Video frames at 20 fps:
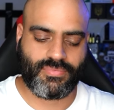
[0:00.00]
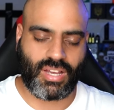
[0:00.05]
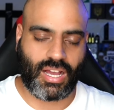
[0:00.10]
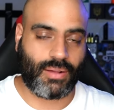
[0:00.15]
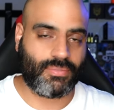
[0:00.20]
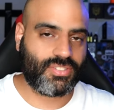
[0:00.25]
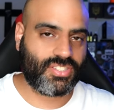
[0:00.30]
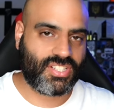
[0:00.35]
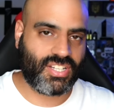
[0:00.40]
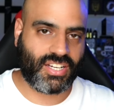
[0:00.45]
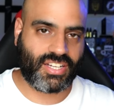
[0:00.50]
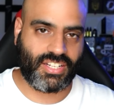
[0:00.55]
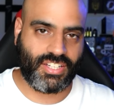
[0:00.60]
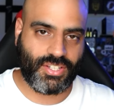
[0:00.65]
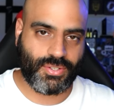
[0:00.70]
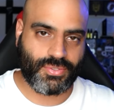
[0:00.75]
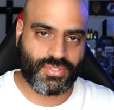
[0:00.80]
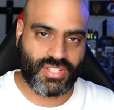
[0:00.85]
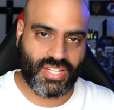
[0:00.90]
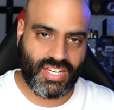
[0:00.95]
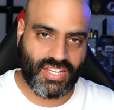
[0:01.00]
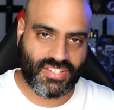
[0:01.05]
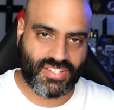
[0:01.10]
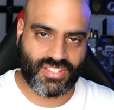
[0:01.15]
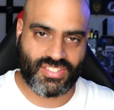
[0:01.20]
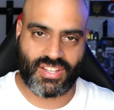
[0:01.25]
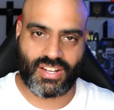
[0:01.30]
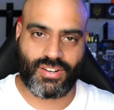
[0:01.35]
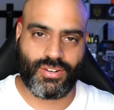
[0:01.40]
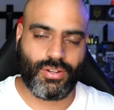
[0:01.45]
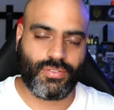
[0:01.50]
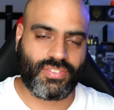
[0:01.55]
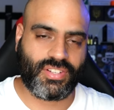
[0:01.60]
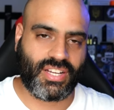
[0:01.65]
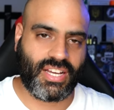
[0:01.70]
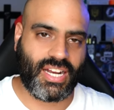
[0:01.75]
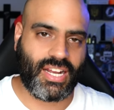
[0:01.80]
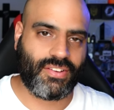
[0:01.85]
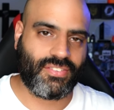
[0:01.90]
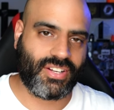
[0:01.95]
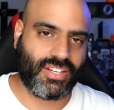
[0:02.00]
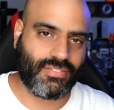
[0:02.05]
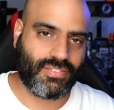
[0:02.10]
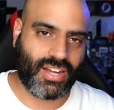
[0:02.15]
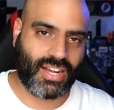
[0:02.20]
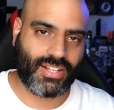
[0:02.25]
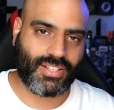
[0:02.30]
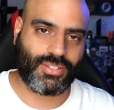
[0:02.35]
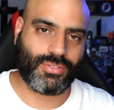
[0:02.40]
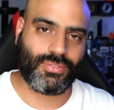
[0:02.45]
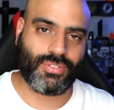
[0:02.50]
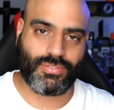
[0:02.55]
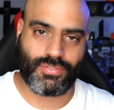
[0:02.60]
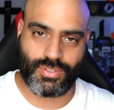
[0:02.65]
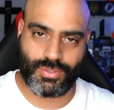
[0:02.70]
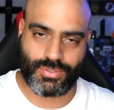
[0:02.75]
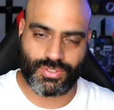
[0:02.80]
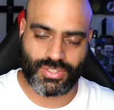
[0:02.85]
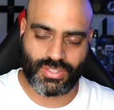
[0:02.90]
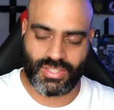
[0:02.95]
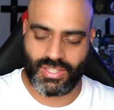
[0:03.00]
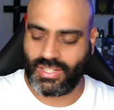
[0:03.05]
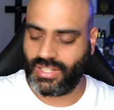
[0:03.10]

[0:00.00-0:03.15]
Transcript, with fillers: I'm just not going to use these because I don't know if they're going to have any value in the future.